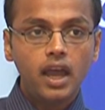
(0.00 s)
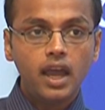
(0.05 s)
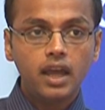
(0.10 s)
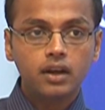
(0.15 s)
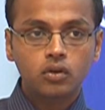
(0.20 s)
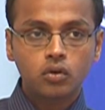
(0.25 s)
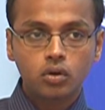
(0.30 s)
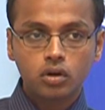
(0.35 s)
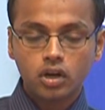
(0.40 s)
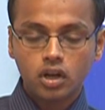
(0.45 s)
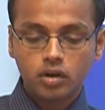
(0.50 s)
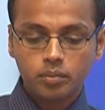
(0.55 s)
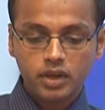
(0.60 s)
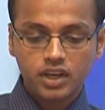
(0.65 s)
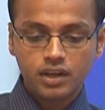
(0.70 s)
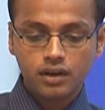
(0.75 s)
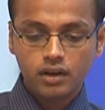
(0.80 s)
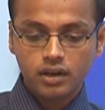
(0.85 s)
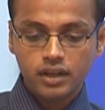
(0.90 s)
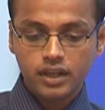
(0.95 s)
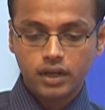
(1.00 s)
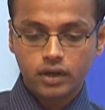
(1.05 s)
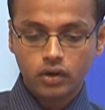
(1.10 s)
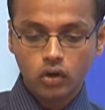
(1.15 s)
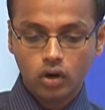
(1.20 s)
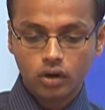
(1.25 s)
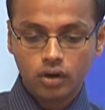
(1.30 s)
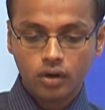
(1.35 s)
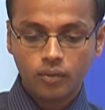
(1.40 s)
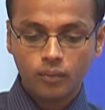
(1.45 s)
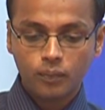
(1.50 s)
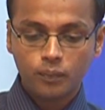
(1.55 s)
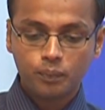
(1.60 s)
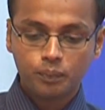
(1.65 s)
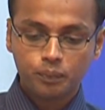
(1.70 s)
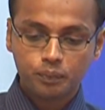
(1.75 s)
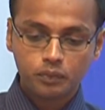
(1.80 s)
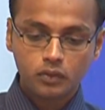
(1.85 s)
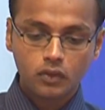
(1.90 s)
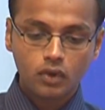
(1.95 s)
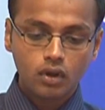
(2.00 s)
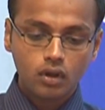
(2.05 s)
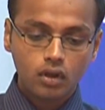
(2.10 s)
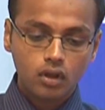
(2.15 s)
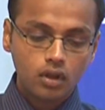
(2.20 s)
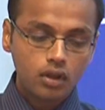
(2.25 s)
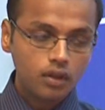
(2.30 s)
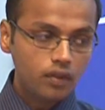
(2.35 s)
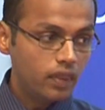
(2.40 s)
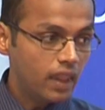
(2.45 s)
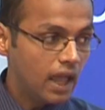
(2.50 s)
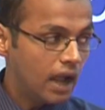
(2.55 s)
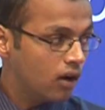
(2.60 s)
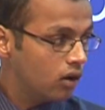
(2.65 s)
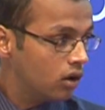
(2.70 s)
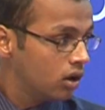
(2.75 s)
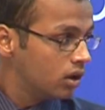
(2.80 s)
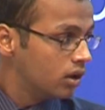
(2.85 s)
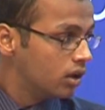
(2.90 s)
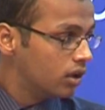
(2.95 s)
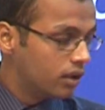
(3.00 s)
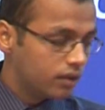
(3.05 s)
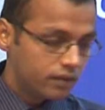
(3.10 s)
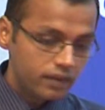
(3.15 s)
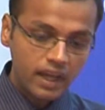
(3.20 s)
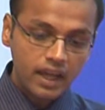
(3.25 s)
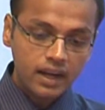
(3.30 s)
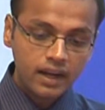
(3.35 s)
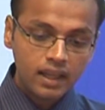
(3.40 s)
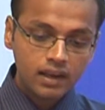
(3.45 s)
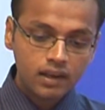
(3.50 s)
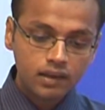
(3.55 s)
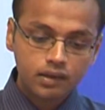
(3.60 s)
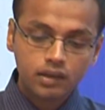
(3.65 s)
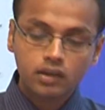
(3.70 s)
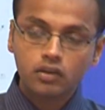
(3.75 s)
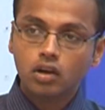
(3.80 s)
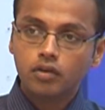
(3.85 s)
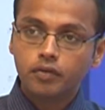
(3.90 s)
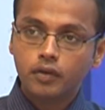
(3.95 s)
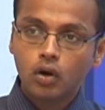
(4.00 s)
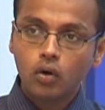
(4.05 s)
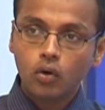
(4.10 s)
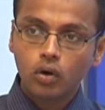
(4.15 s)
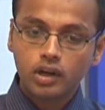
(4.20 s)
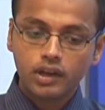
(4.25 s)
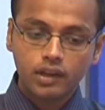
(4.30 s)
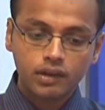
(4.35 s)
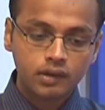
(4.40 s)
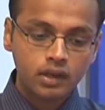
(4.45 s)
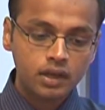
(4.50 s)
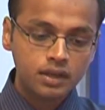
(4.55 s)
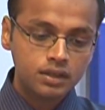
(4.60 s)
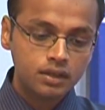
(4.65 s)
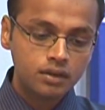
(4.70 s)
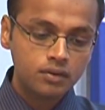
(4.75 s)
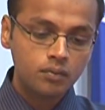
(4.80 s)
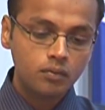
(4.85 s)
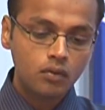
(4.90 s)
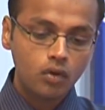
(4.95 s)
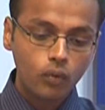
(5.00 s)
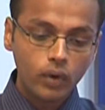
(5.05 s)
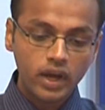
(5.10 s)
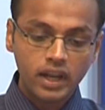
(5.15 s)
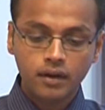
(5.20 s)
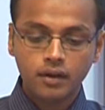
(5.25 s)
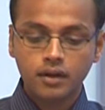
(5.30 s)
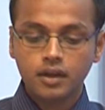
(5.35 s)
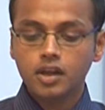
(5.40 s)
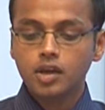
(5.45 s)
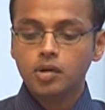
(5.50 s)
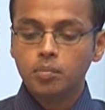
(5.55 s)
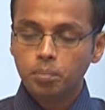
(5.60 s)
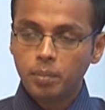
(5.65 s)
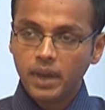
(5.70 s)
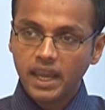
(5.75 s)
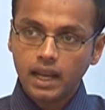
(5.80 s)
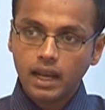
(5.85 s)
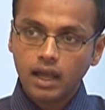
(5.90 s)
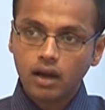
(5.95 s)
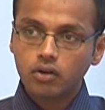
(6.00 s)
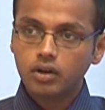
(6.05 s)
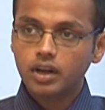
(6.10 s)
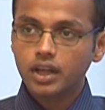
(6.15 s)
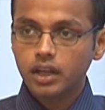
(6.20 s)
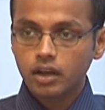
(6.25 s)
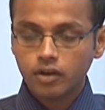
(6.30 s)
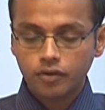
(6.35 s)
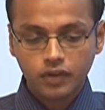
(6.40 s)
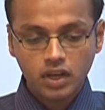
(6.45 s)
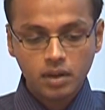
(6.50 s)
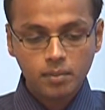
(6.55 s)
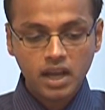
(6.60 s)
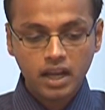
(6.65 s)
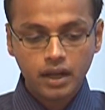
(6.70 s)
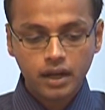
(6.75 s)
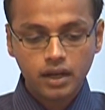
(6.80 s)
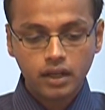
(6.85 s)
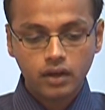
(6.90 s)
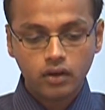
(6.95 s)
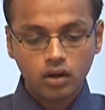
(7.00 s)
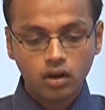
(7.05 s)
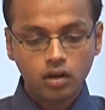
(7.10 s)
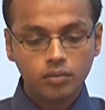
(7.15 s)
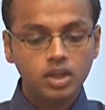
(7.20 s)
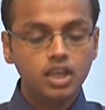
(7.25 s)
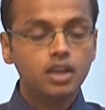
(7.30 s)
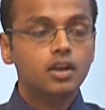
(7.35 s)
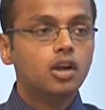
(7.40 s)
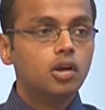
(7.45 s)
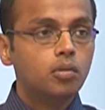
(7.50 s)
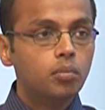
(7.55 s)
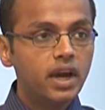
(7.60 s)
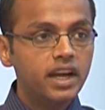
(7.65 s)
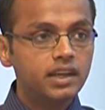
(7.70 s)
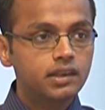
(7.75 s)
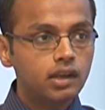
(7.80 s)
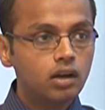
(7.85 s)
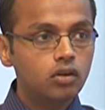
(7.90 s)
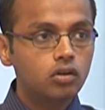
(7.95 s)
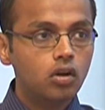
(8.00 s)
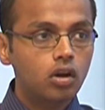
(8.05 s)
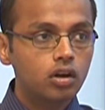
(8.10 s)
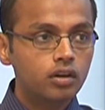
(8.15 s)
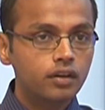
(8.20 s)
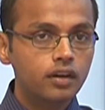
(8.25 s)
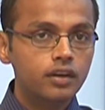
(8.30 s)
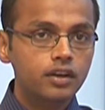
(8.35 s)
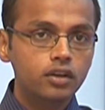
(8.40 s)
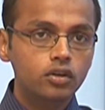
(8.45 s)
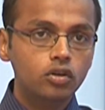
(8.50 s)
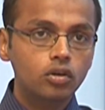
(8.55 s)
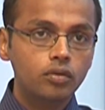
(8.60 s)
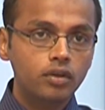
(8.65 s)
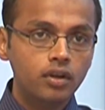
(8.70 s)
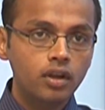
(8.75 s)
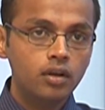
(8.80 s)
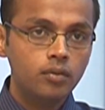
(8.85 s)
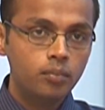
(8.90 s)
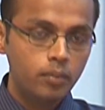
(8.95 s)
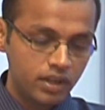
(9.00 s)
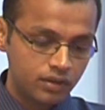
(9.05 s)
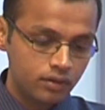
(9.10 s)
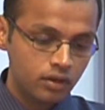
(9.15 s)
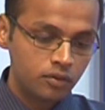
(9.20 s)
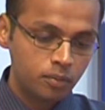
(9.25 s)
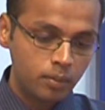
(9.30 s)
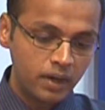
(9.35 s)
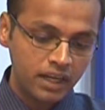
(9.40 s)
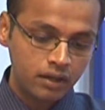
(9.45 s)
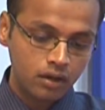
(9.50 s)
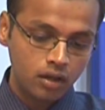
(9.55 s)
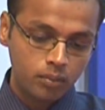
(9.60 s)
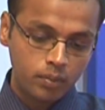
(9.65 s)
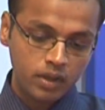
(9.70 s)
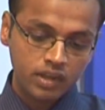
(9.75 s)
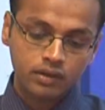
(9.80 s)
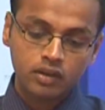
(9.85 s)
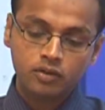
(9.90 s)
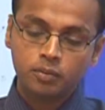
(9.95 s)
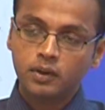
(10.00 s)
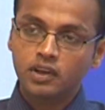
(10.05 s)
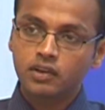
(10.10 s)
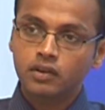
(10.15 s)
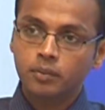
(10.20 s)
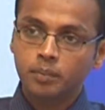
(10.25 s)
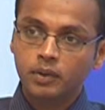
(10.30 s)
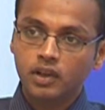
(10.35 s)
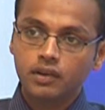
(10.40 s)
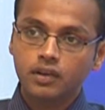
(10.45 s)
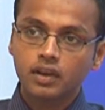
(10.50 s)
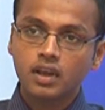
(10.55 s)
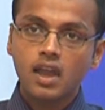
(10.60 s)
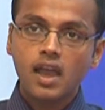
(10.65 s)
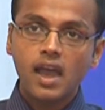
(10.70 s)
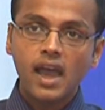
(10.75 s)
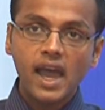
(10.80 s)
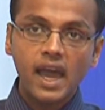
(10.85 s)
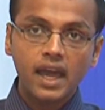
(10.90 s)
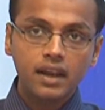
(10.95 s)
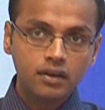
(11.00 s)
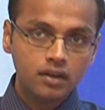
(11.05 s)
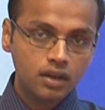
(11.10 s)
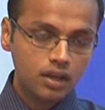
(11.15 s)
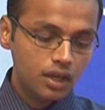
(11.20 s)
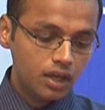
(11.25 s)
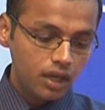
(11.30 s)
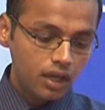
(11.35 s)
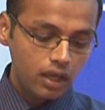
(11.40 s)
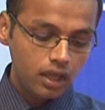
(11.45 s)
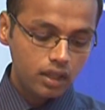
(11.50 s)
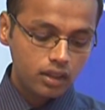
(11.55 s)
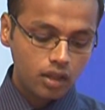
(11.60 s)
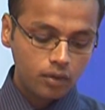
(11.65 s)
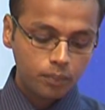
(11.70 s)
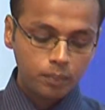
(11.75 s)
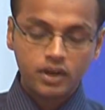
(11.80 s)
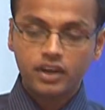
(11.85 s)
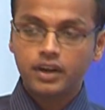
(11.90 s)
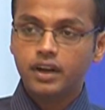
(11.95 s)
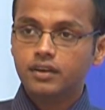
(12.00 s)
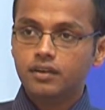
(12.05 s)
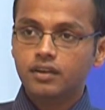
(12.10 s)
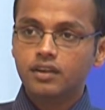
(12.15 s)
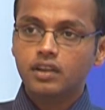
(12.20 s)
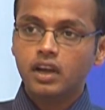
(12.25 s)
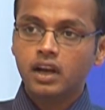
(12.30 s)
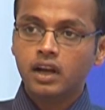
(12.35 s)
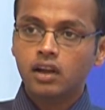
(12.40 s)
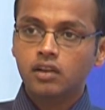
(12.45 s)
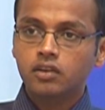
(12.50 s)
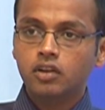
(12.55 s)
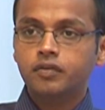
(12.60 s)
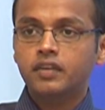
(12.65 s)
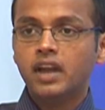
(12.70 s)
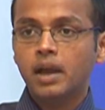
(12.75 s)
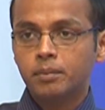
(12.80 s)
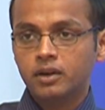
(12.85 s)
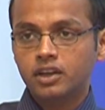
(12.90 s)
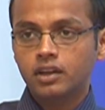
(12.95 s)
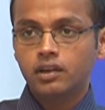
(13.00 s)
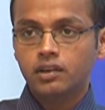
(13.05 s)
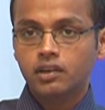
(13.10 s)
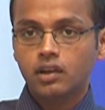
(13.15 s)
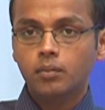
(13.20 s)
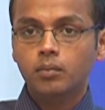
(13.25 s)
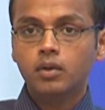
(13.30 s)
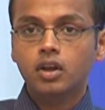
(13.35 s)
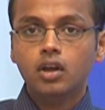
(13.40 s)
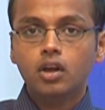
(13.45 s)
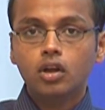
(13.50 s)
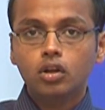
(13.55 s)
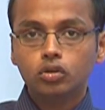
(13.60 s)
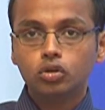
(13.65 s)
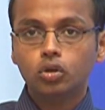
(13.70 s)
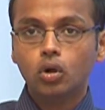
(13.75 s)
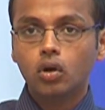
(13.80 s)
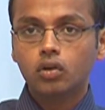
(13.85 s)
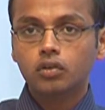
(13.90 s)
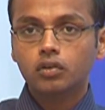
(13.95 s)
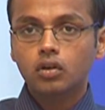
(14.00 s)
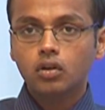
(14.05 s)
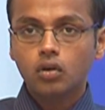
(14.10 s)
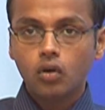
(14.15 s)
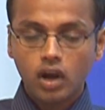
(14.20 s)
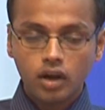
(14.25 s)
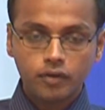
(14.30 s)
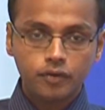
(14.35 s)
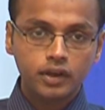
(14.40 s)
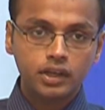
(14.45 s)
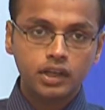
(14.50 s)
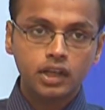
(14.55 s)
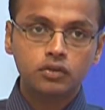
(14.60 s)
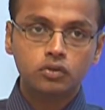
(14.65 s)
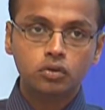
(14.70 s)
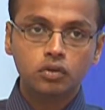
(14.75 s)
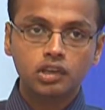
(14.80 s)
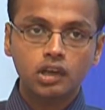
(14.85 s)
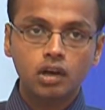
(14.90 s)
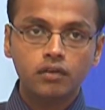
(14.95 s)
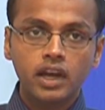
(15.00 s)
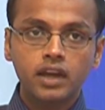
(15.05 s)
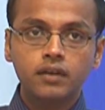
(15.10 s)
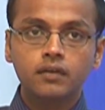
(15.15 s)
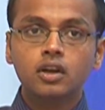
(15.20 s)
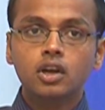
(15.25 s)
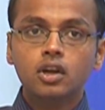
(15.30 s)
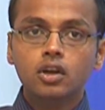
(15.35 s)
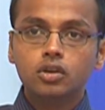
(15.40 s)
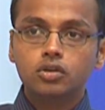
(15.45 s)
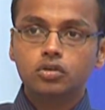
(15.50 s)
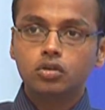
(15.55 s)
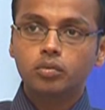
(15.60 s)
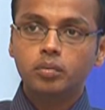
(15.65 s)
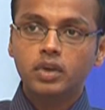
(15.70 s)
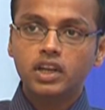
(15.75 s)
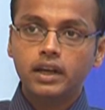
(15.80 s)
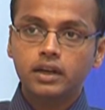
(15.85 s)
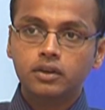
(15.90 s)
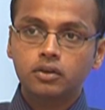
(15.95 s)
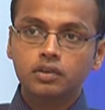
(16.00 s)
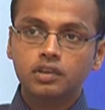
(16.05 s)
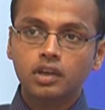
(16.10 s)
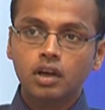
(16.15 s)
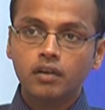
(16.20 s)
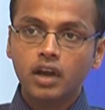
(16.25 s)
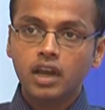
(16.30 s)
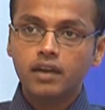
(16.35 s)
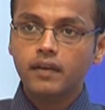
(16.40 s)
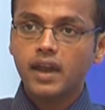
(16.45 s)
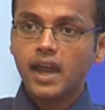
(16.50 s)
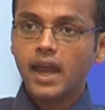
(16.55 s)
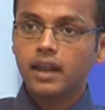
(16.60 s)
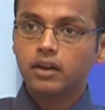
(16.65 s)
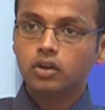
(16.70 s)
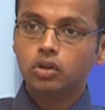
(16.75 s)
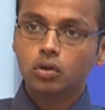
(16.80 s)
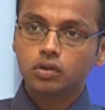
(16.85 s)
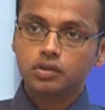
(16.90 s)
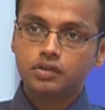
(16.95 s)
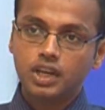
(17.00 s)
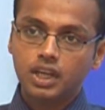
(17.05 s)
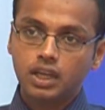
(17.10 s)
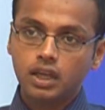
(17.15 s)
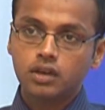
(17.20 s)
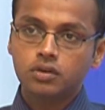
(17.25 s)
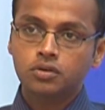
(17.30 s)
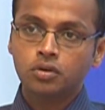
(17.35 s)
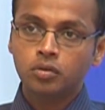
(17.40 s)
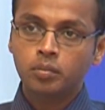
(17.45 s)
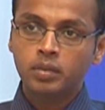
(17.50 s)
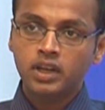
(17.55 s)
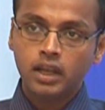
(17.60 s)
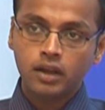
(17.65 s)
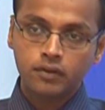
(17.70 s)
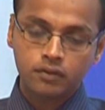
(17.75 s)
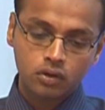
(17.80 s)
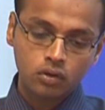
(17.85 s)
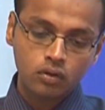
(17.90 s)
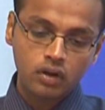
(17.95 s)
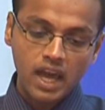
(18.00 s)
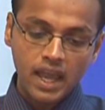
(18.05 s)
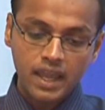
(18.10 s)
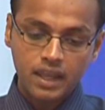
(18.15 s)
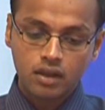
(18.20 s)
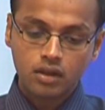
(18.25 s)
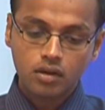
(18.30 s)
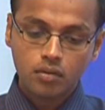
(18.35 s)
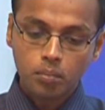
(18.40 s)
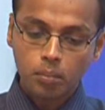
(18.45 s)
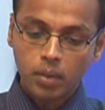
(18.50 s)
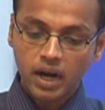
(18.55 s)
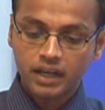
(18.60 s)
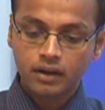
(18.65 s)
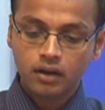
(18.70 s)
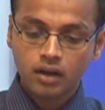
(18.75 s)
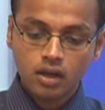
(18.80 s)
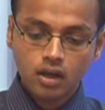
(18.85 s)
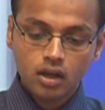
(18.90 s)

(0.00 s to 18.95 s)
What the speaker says: and could not be really ignored. Now, the analysis of our whole discussion, well, bailout in a free market economy might sound contrary to real business principles, and in the predatory jungles of capitalism, those who are fittest to survive should be let to survive, and those decay should be left to dying. But